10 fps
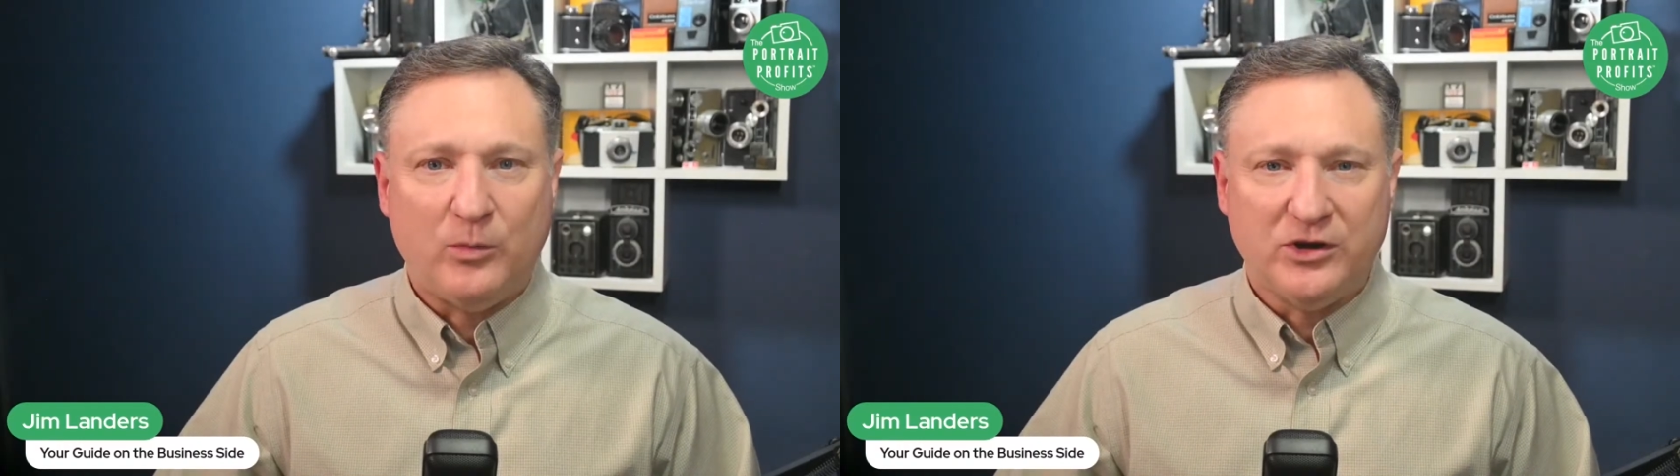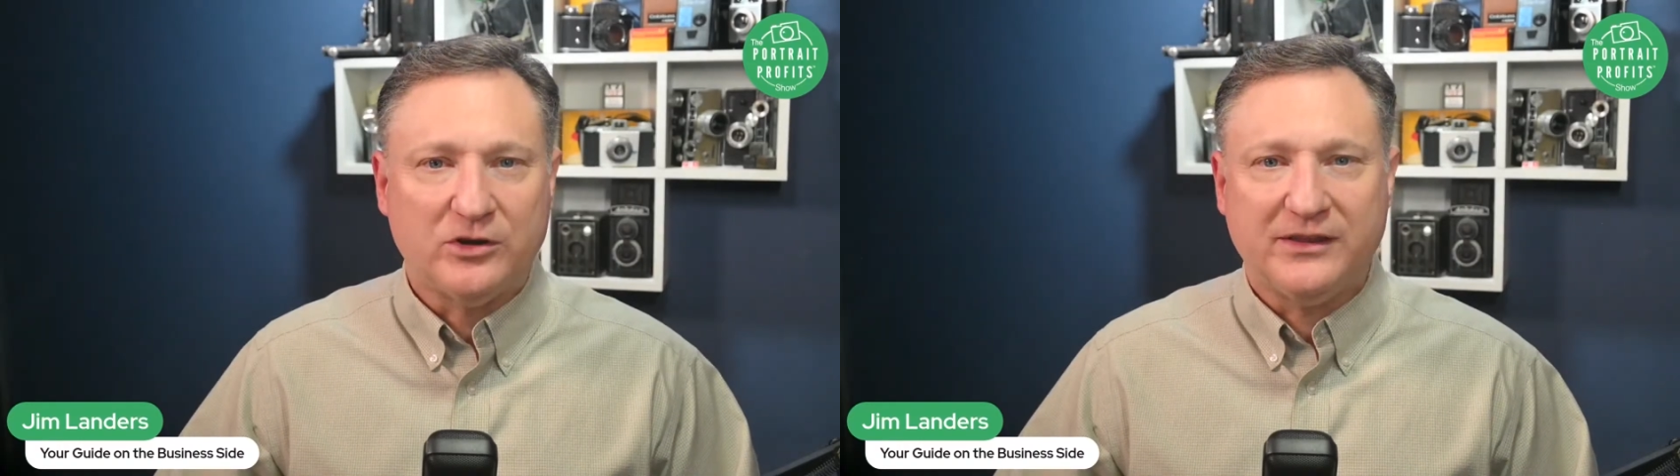
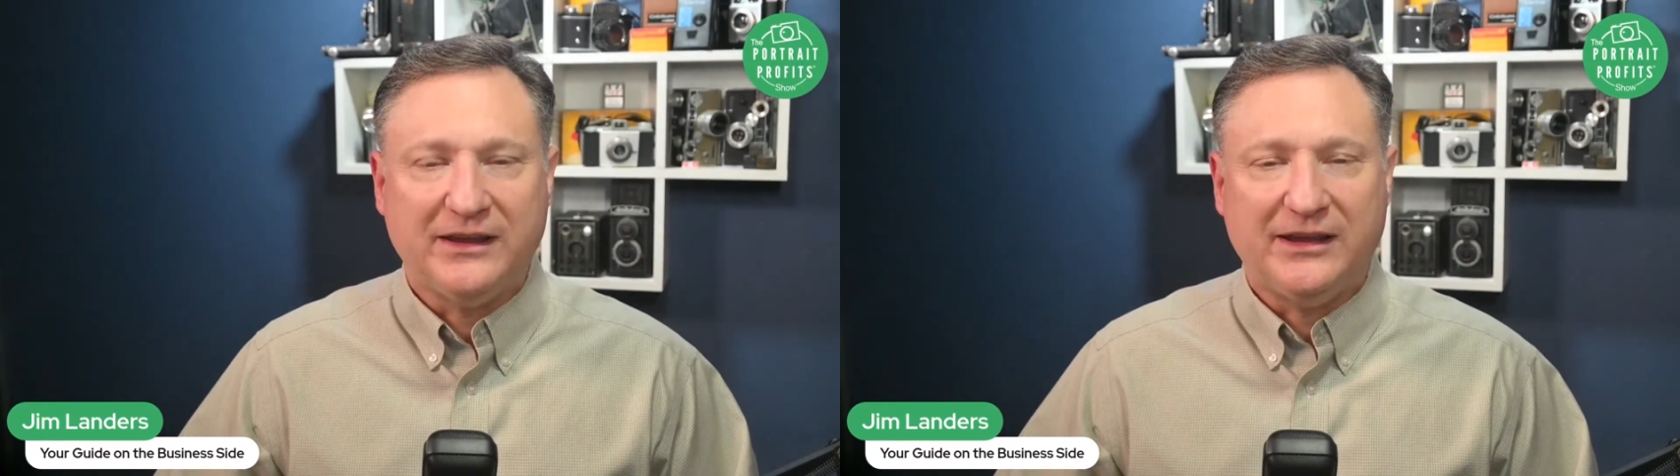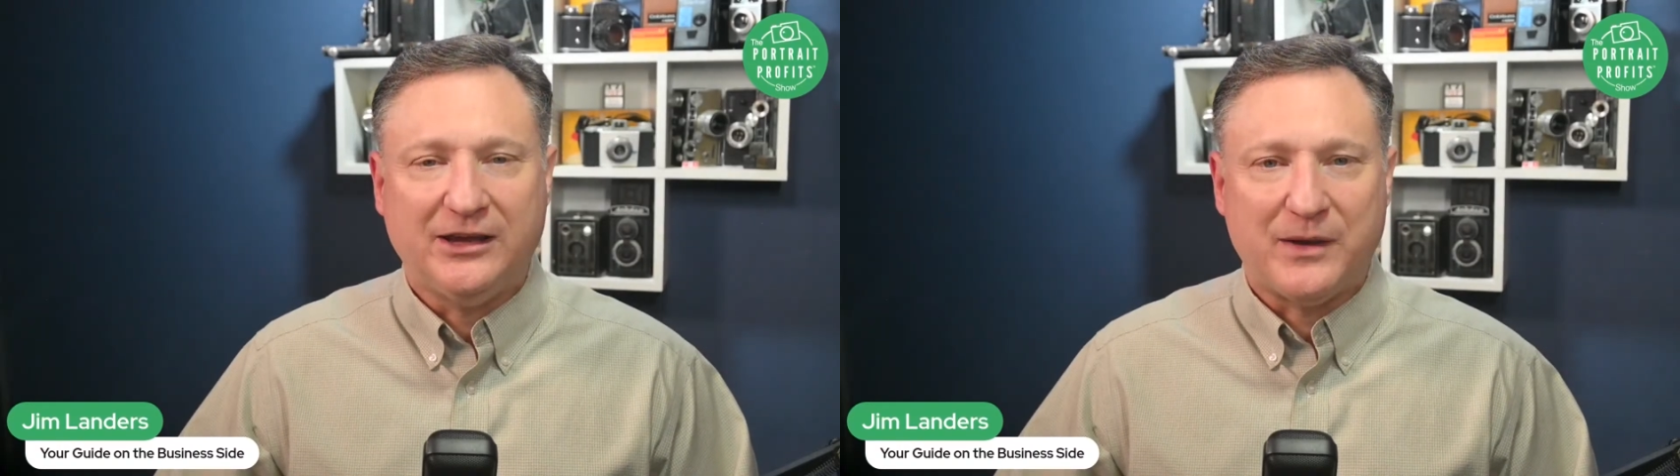when you're
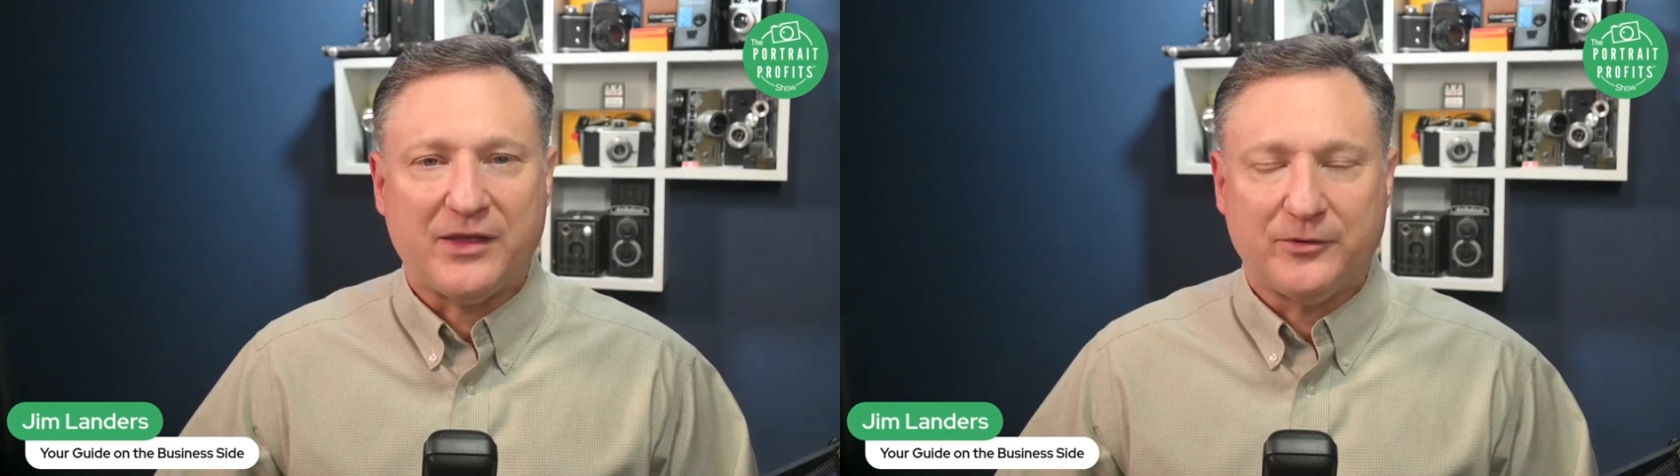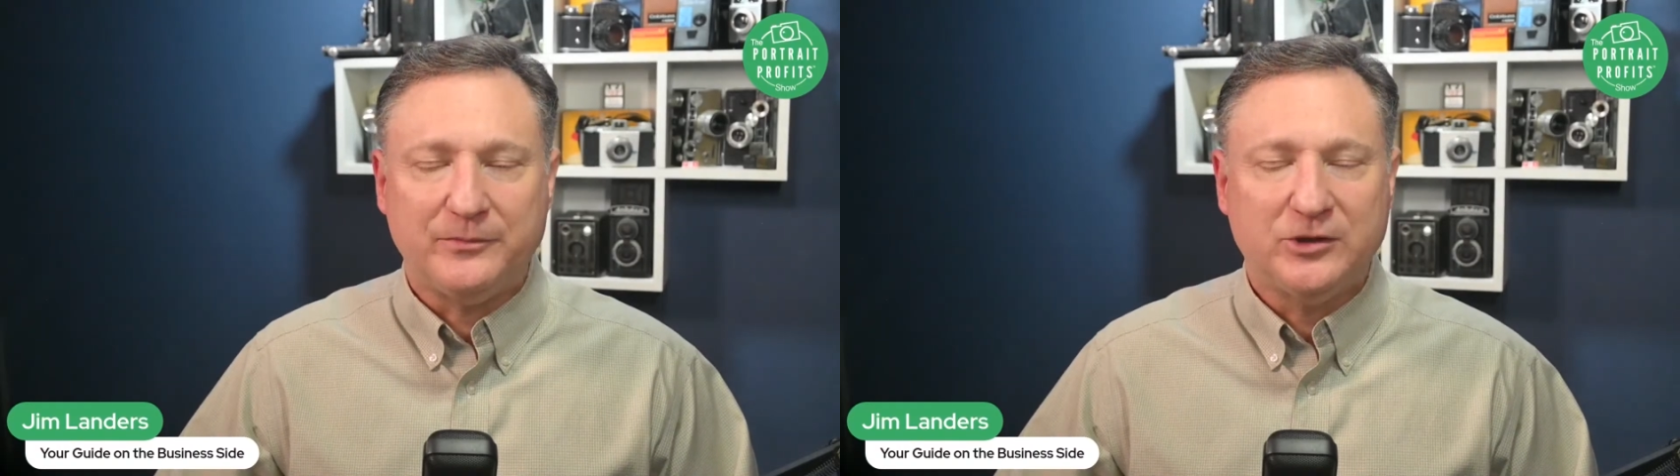thinking about
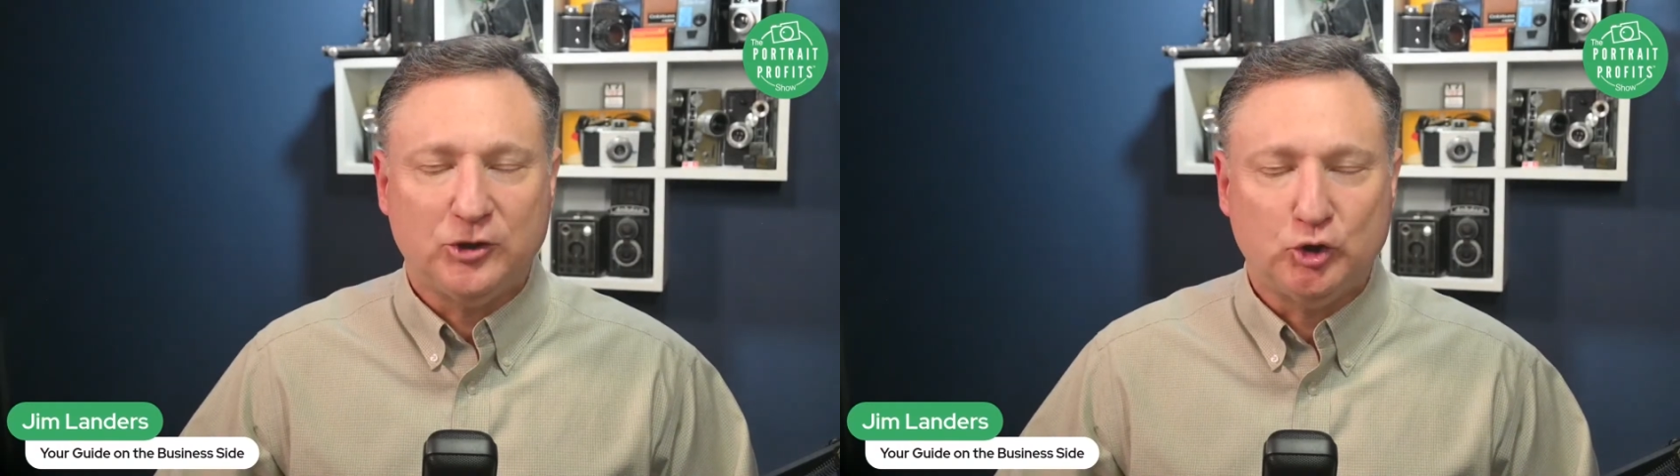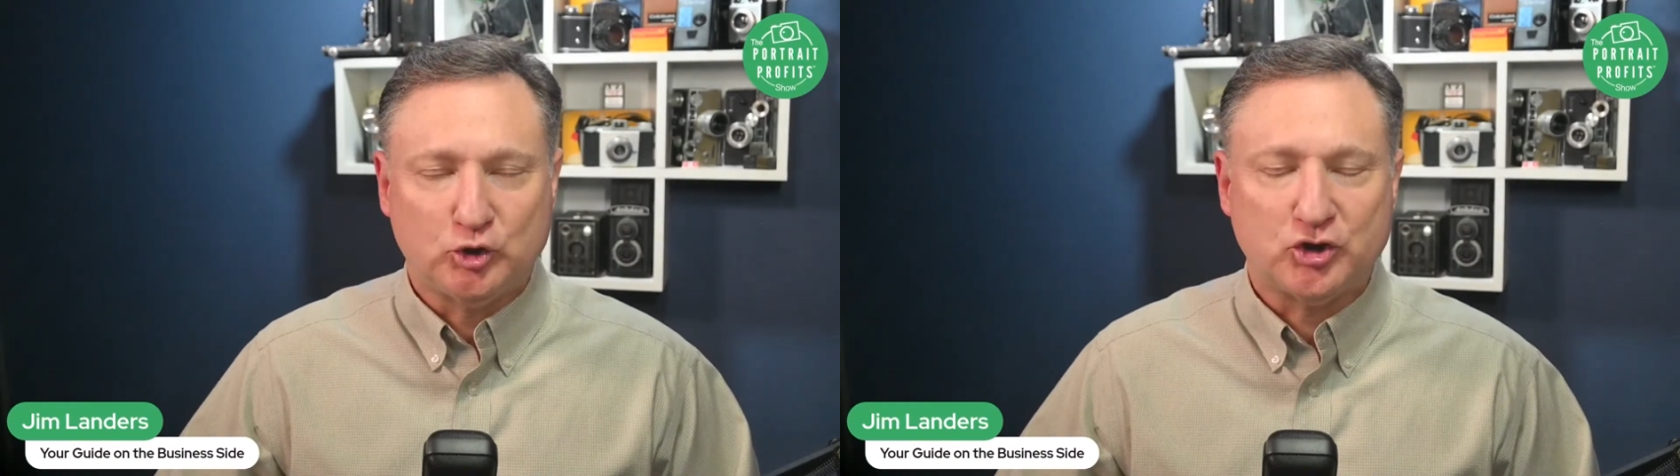them.
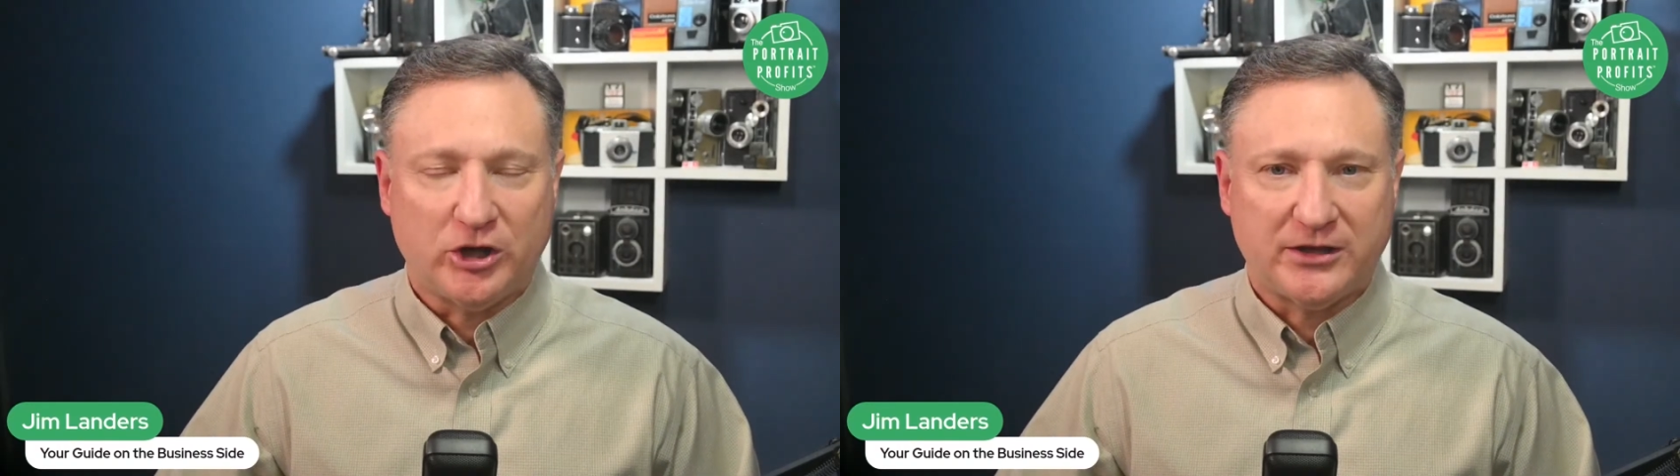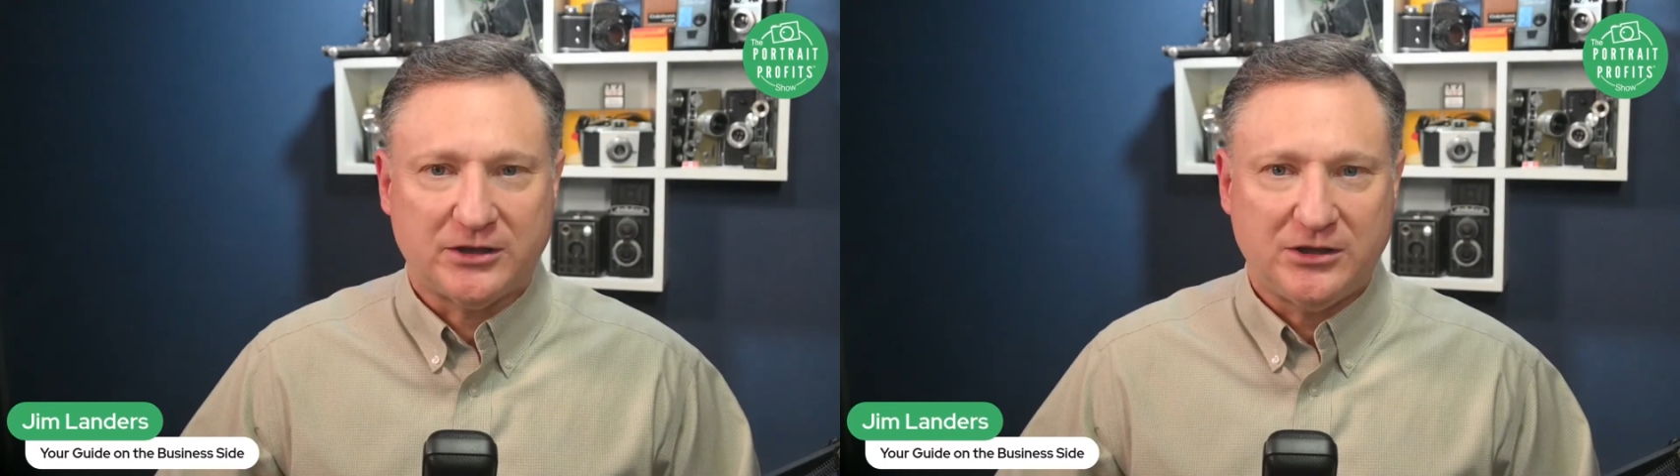You should.